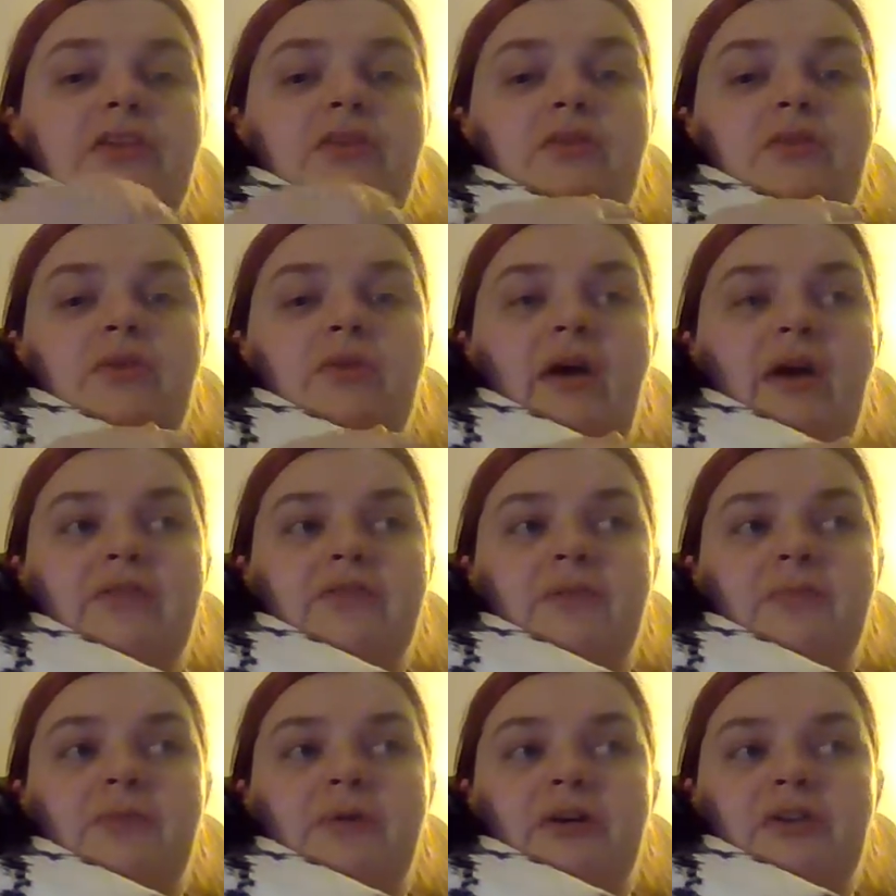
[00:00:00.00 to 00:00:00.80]
You do have
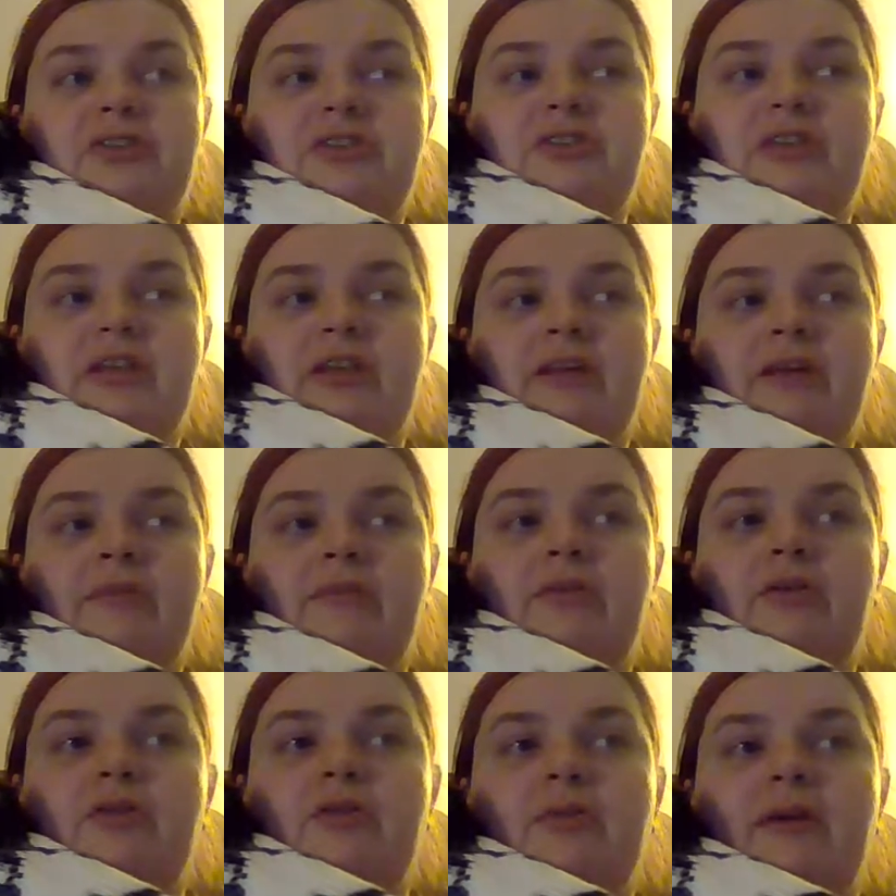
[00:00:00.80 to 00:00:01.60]
to brush
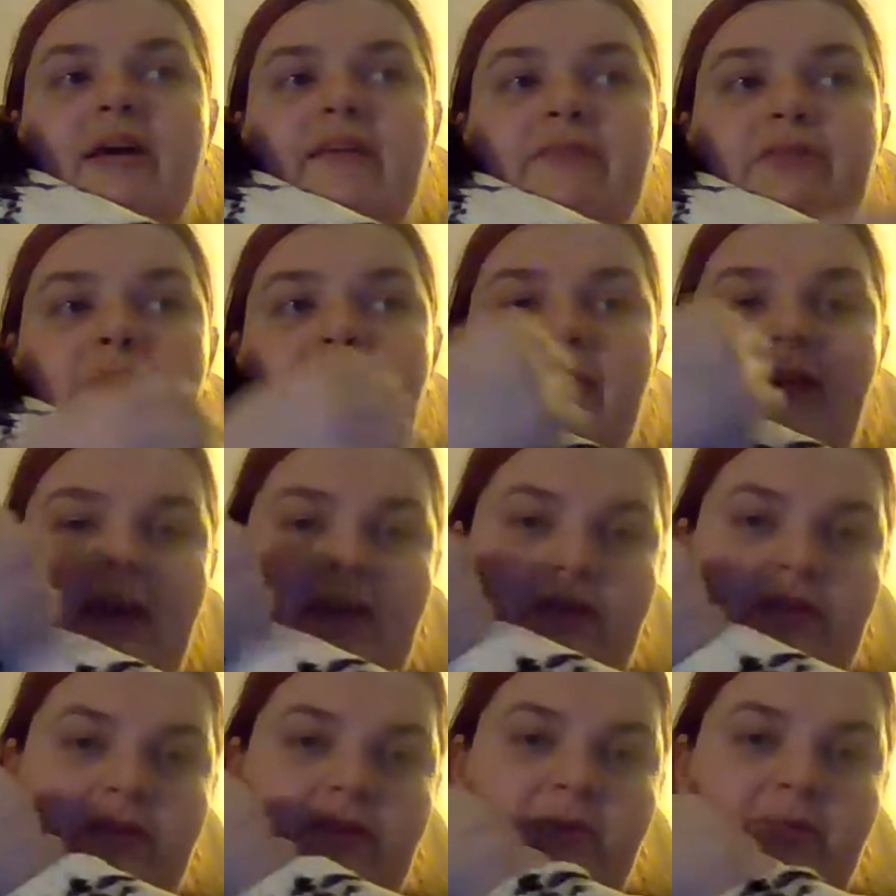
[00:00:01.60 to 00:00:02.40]
them. You do have to
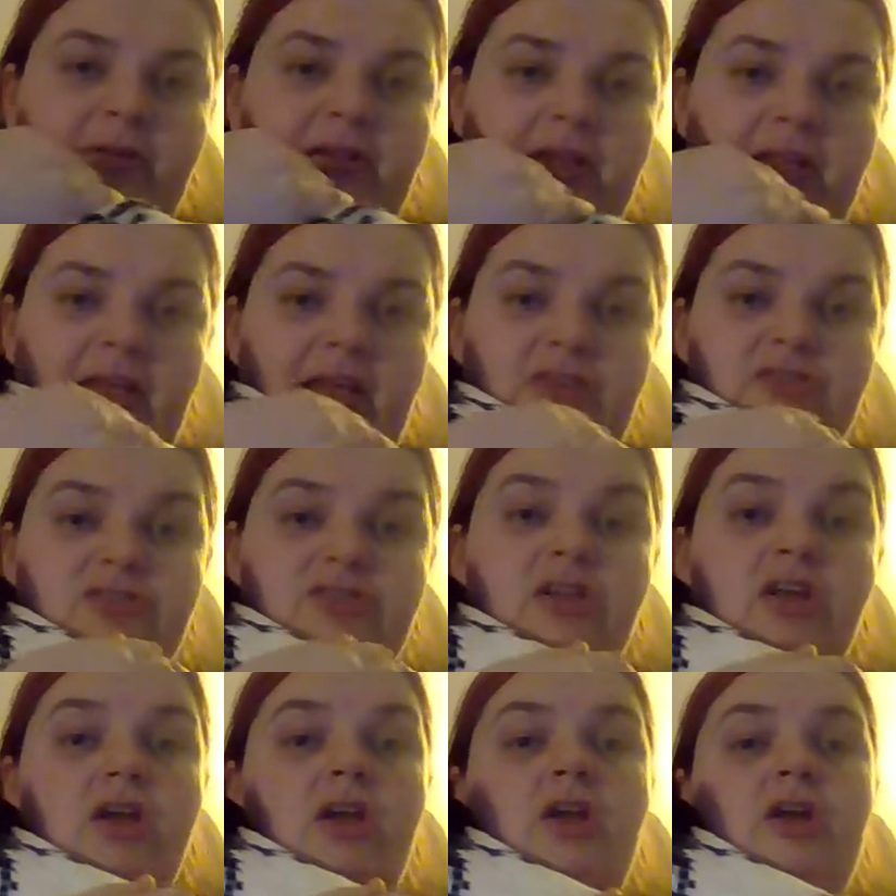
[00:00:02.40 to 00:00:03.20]
bathe them on occasion.